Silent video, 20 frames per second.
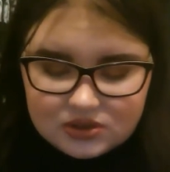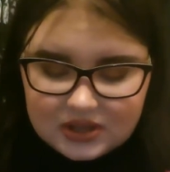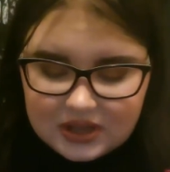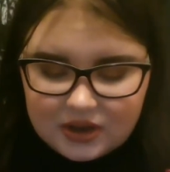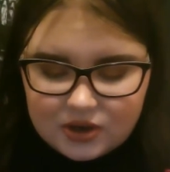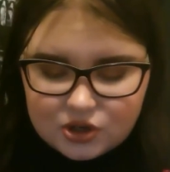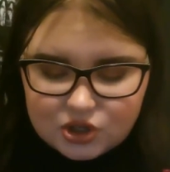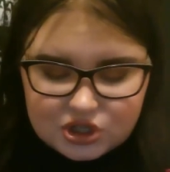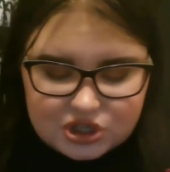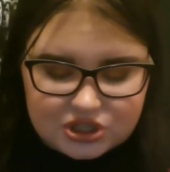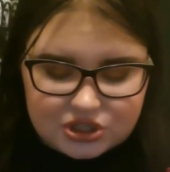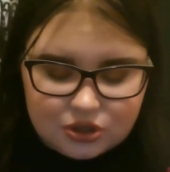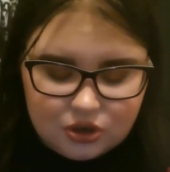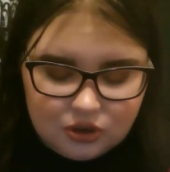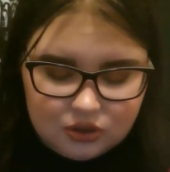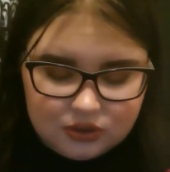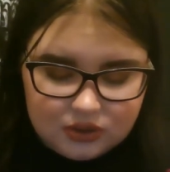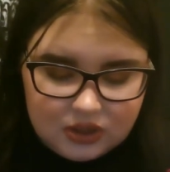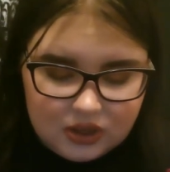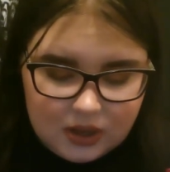are just
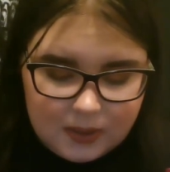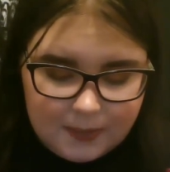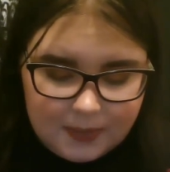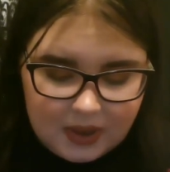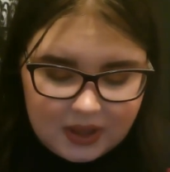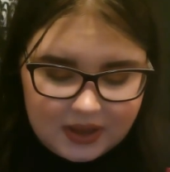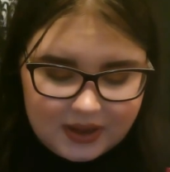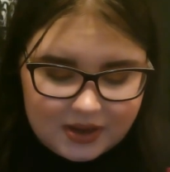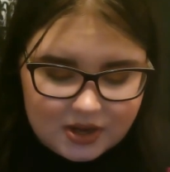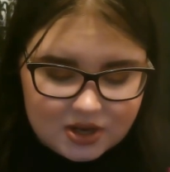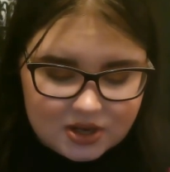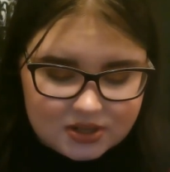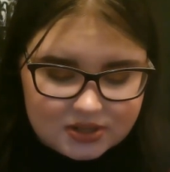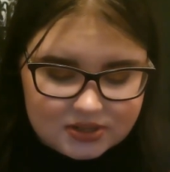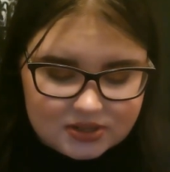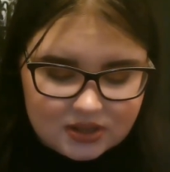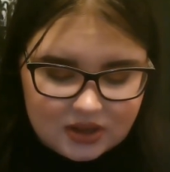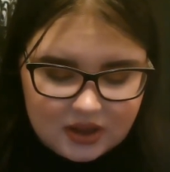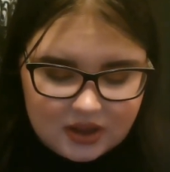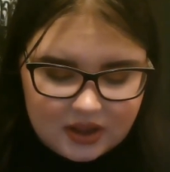called the lip
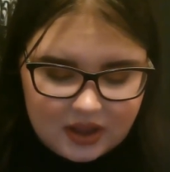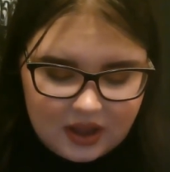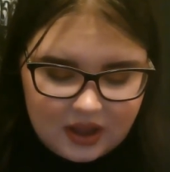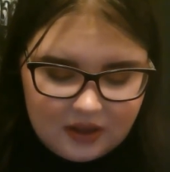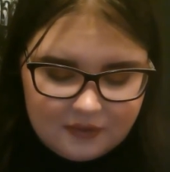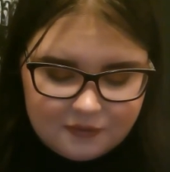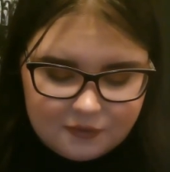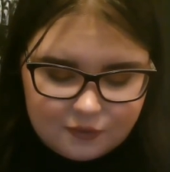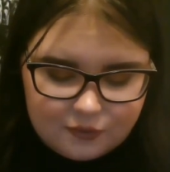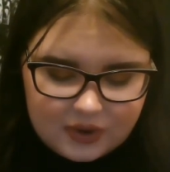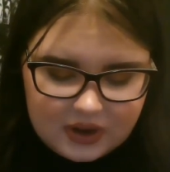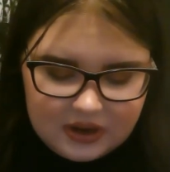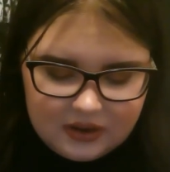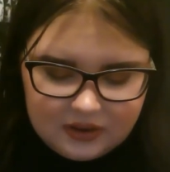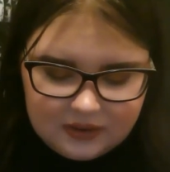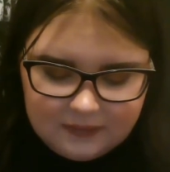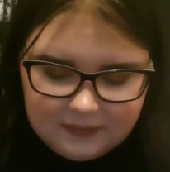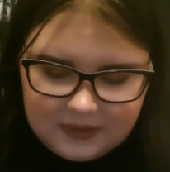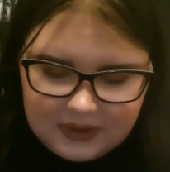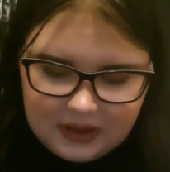liners. I have Red
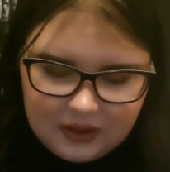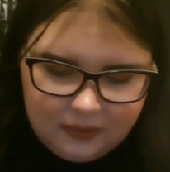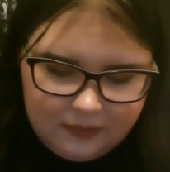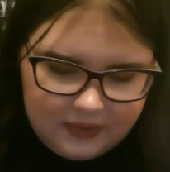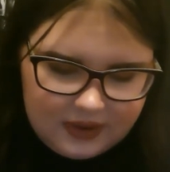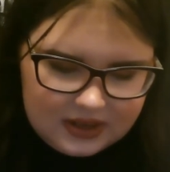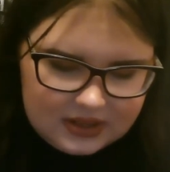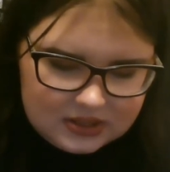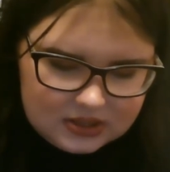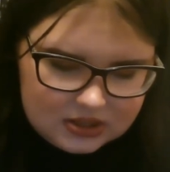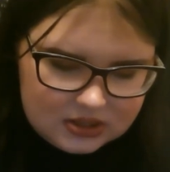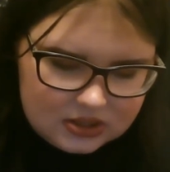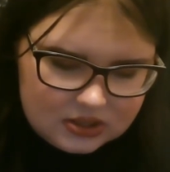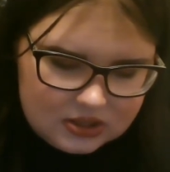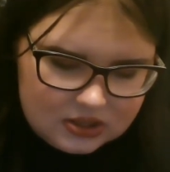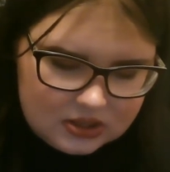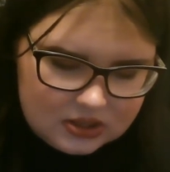Velvet.